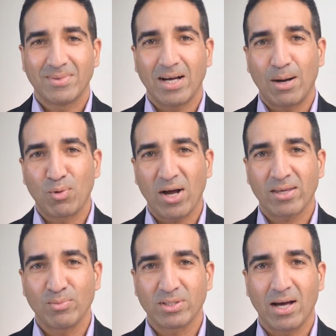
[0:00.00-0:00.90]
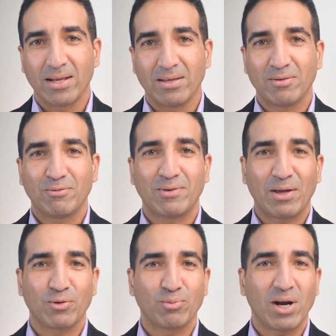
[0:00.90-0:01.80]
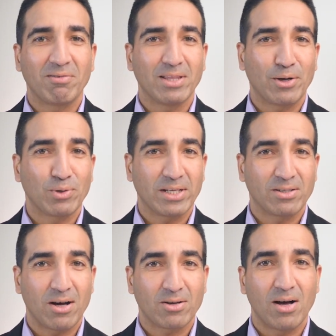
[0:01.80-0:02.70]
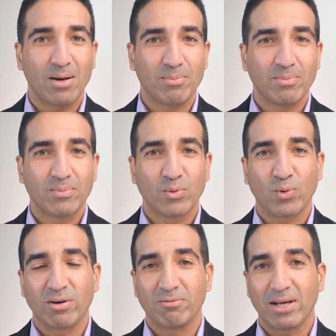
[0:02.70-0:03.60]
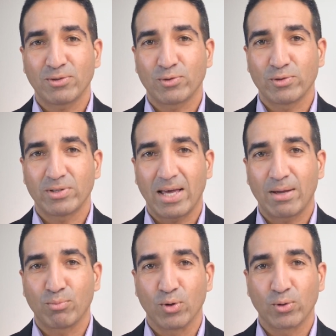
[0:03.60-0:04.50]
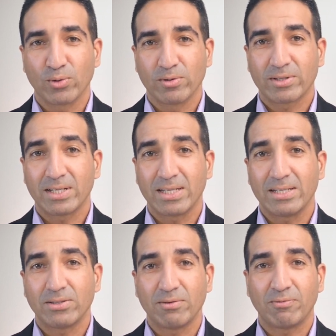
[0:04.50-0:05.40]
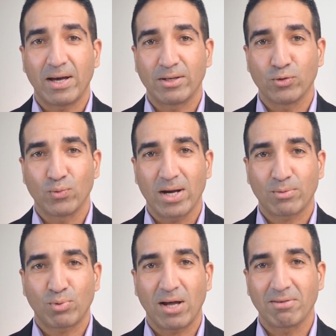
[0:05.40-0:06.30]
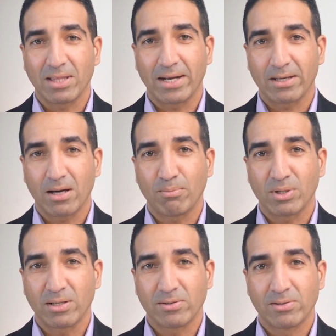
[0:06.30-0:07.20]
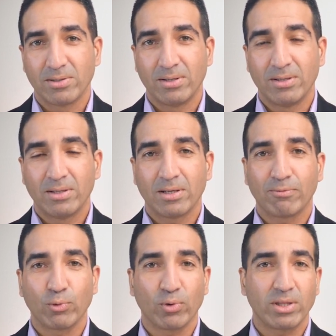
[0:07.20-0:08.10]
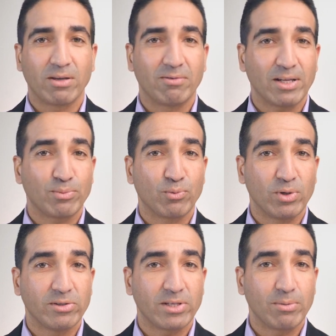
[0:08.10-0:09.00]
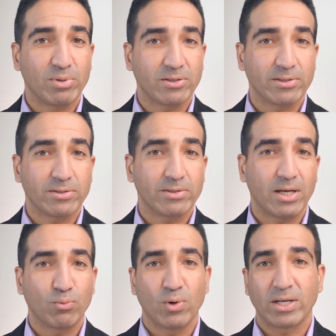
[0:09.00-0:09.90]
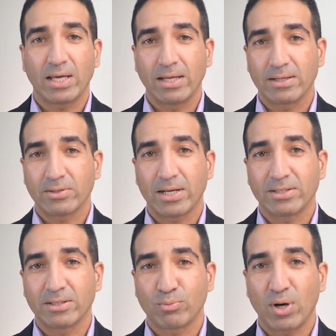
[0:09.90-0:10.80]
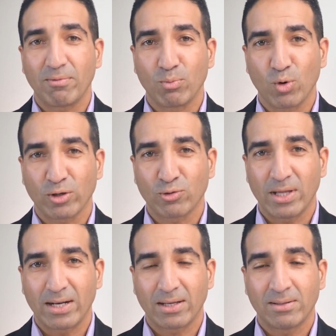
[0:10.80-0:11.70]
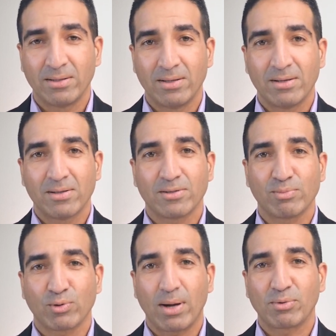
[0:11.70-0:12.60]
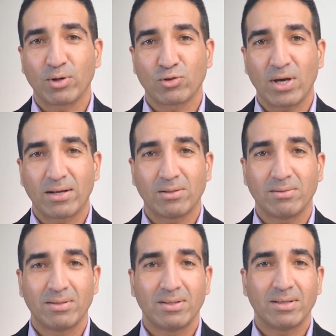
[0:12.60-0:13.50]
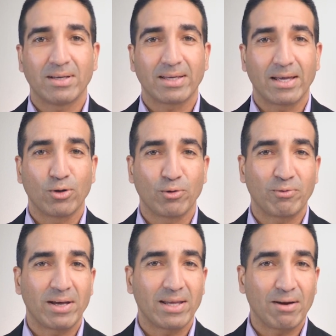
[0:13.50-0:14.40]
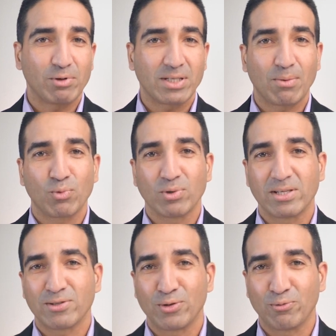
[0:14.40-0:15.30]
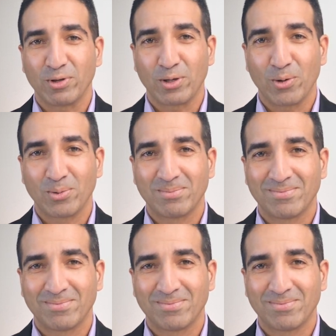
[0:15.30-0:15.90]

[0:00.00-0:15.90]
I'm Rocky Butani, founder of Private Lender Link dot com. Where investors and brokers can easily find direct private lending companies. If you're in the investment real estate business and want to gain insights into private mortgage lending, subscribe to our channel and get notified every time we release a new video.